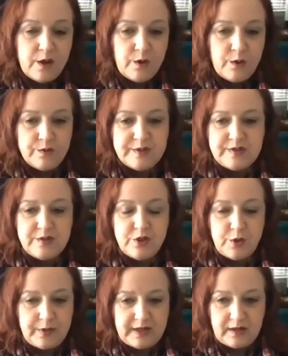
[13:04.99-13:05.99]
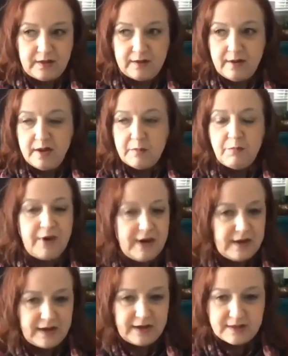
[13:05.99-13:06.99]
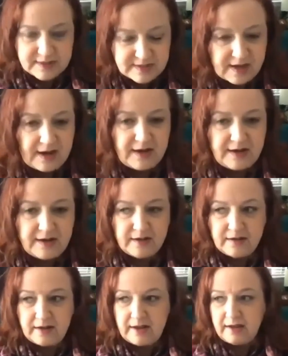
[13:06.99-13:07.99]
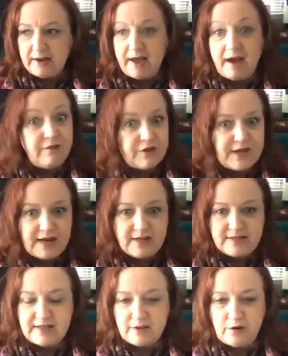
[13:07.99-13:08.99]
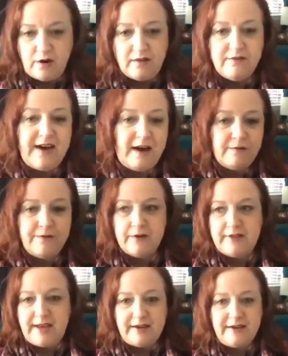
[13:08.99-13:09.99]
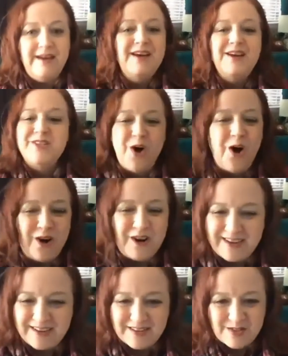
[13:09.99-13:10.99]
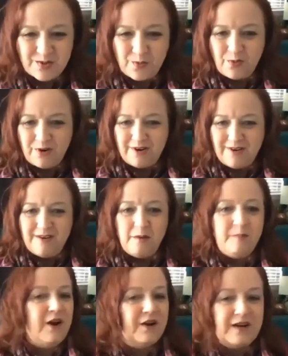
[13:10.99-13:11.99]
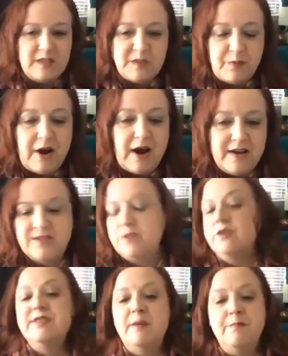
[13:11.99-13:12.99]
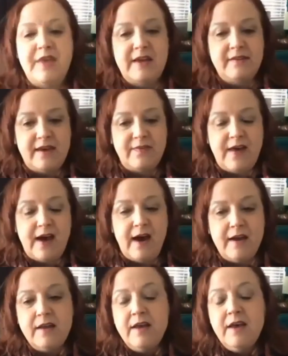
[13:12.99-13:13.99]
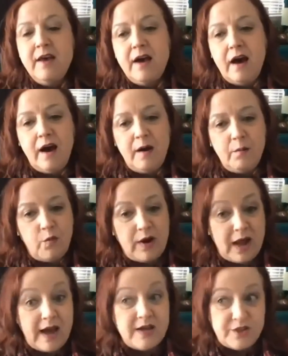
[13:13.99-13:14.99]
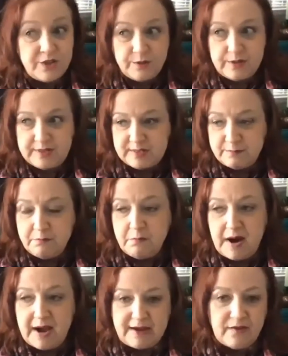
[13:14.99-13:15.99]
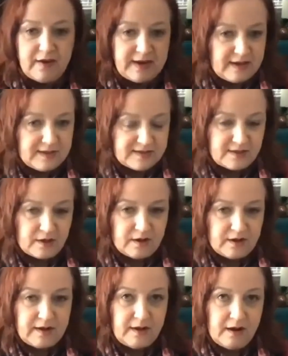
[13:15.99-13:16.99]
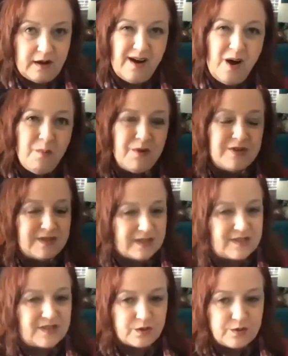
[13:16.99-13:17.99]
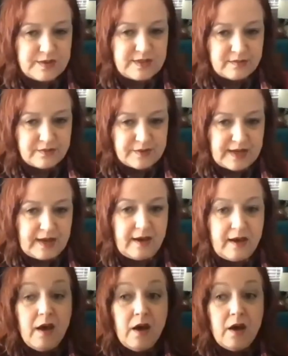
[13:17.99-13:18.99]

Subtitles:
who's doing branding and design and advertising and all of that for like Target or American Express or something like that. What I do is my clients are almost exclusively